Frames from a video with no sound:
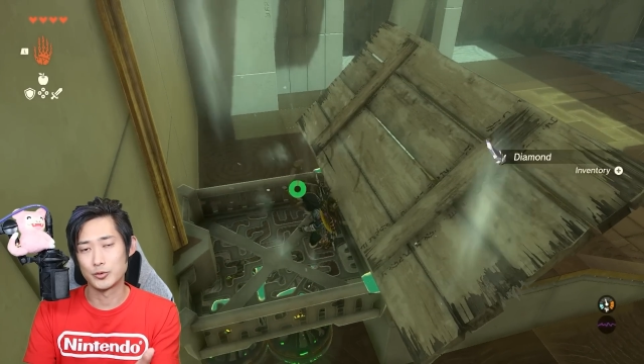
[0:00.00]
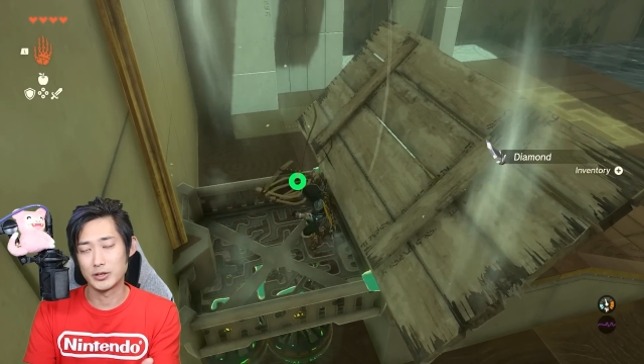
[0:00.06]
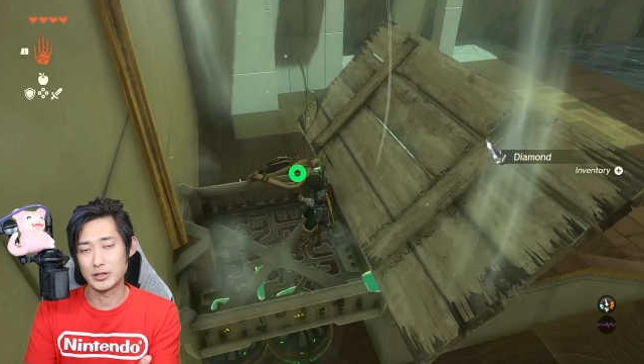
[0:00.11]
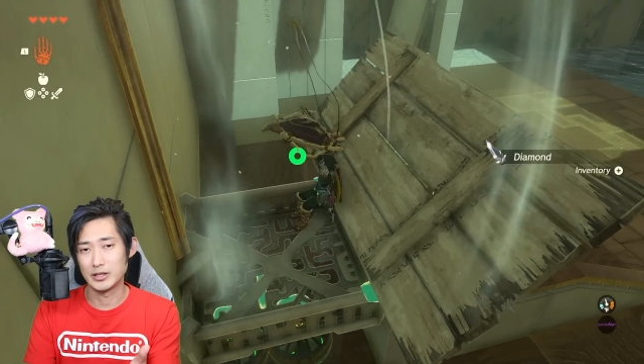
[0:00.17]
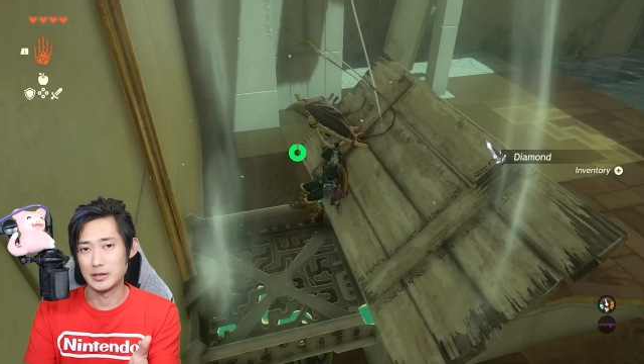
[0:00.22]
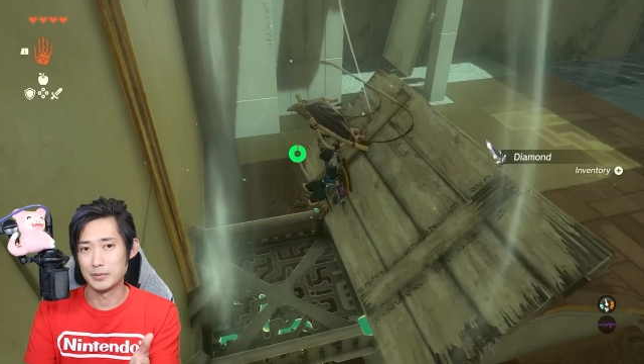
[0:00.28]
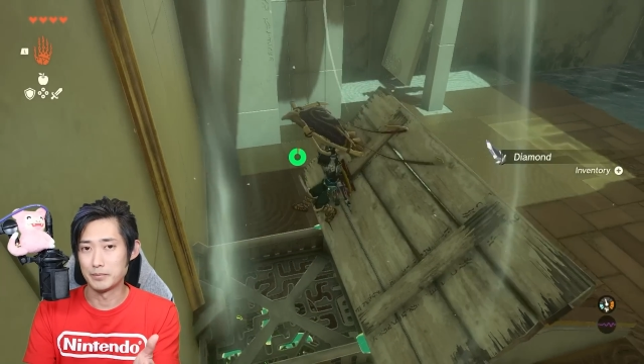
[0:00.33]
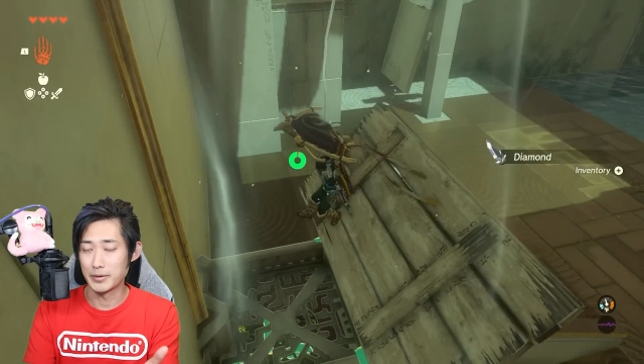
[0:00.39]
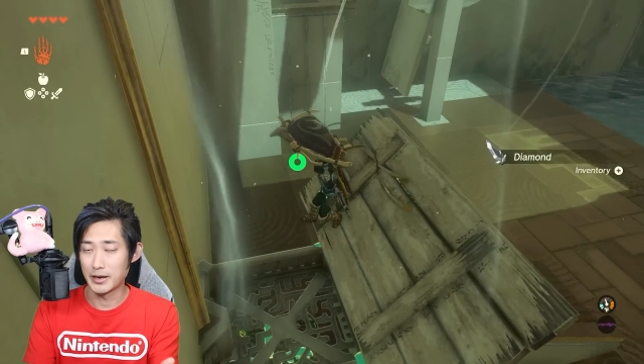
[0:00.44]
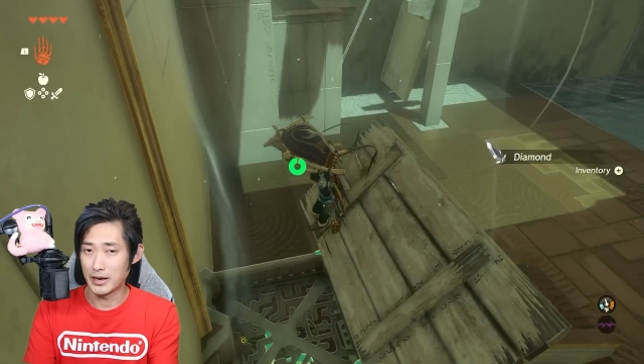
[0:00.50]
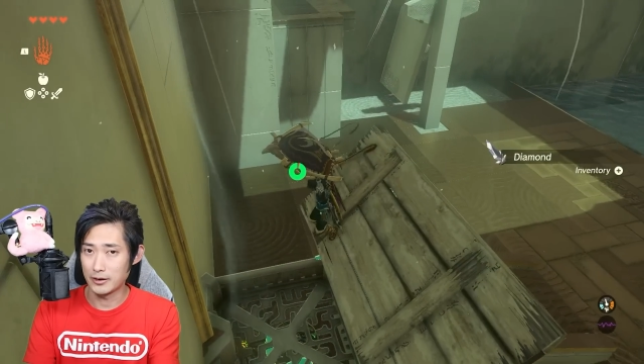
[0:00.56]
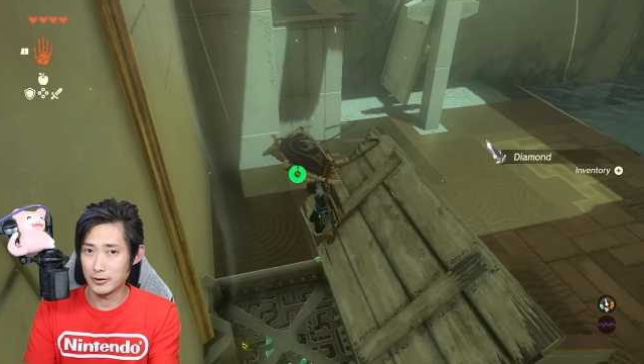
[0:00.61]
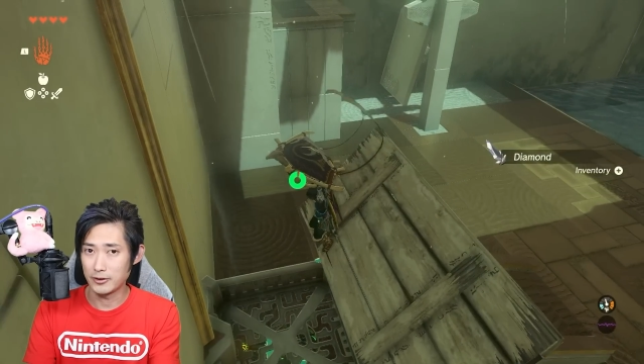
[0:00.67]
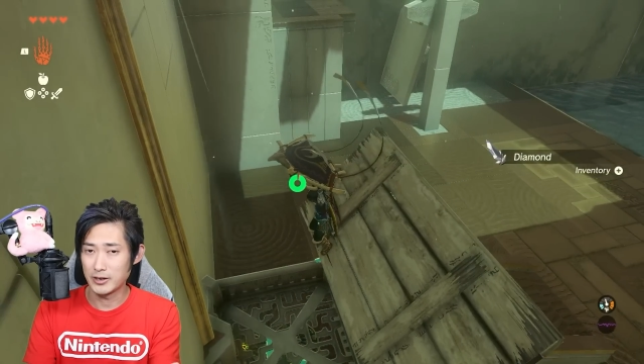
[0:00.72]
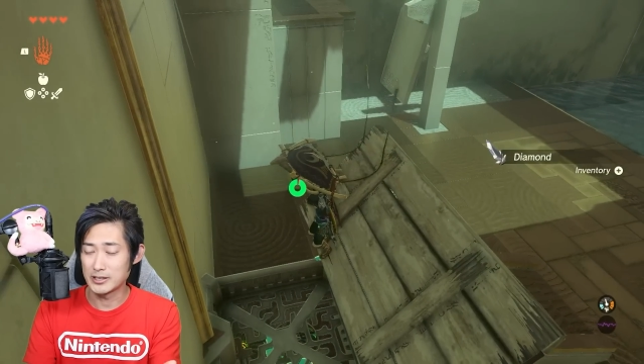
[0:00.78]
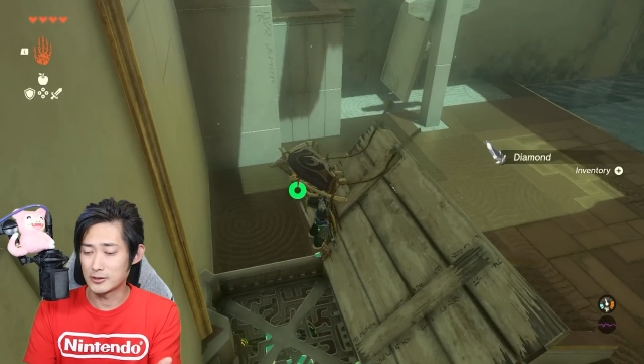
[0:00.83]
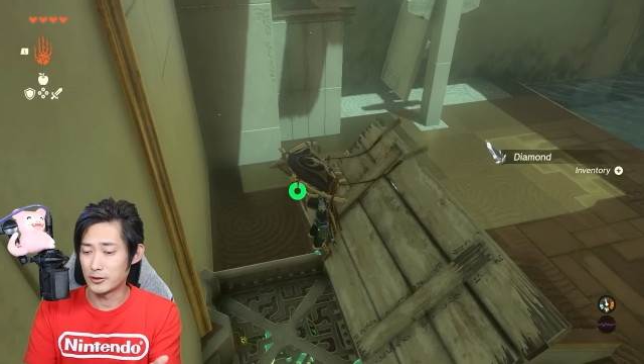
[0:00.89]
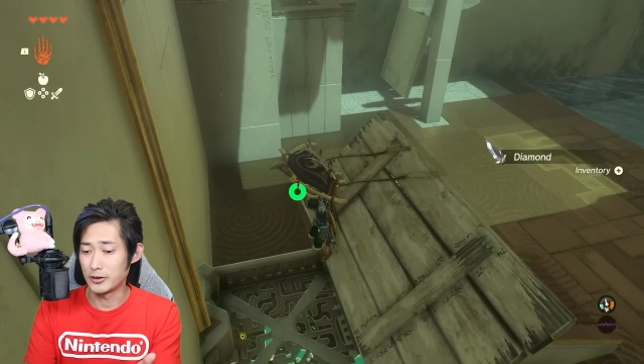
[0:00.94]
really
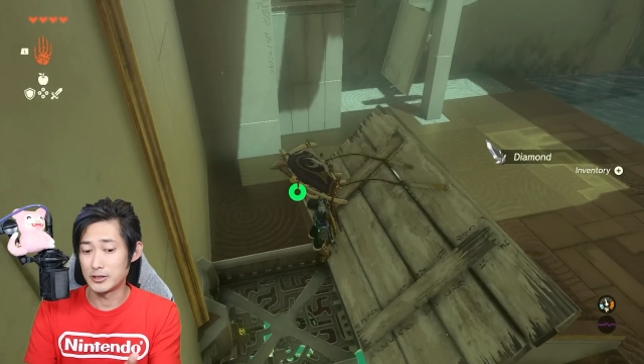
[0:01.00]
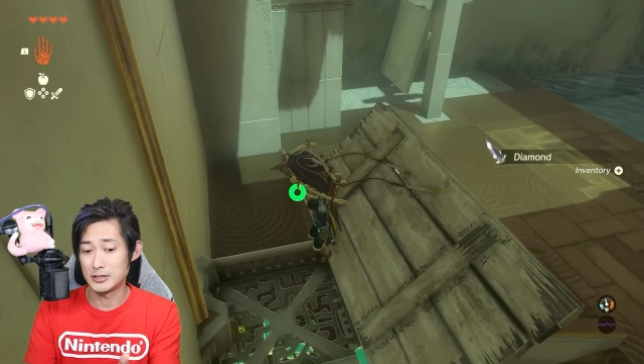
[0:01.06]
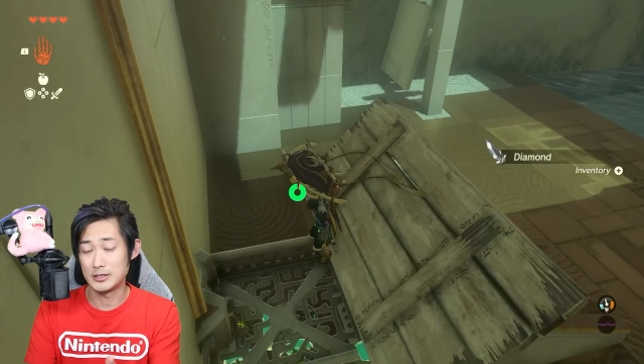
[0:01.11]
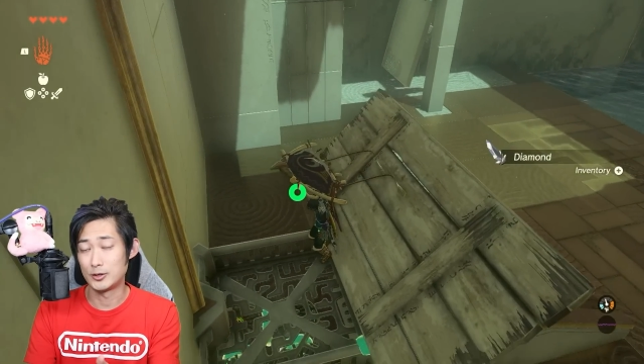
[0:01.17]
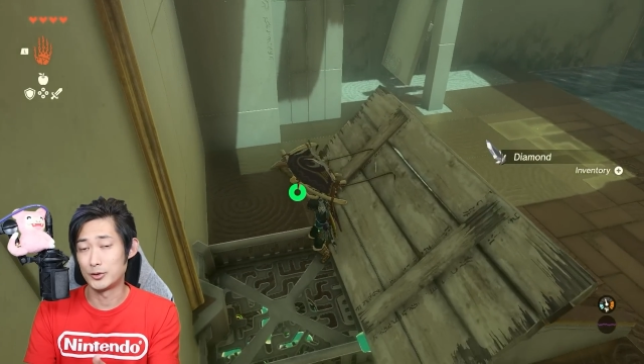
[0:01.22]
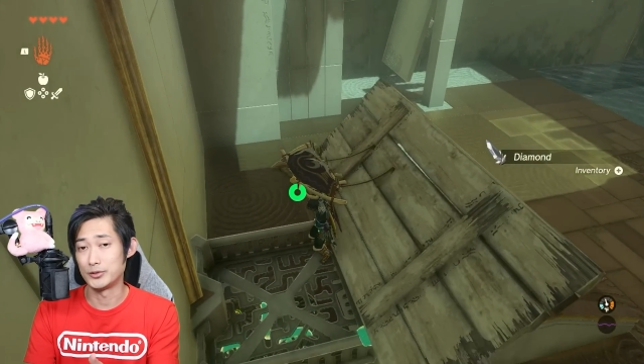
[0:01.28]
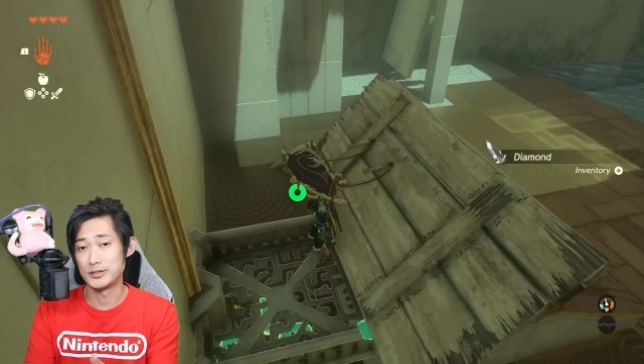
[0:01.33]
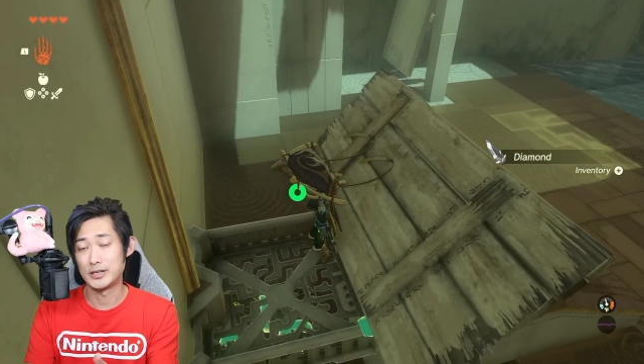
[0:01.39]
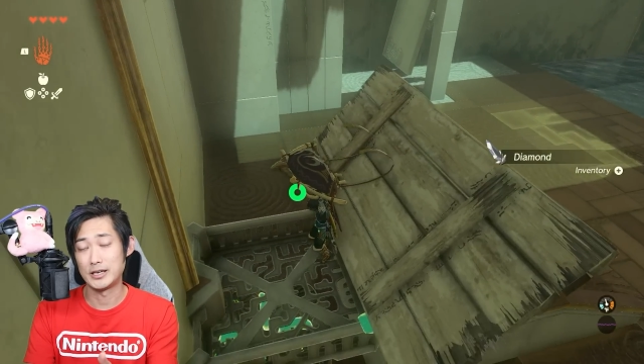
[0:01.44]
matter as long as you don't